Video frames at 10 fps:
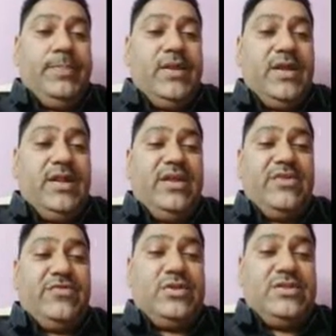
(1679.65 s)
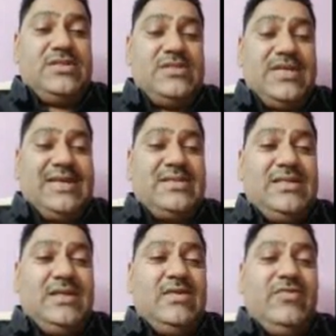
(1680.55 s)
and therefore this is
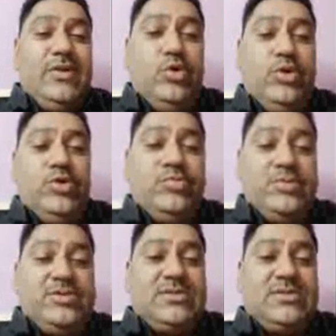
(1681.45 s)
acidic with low humus.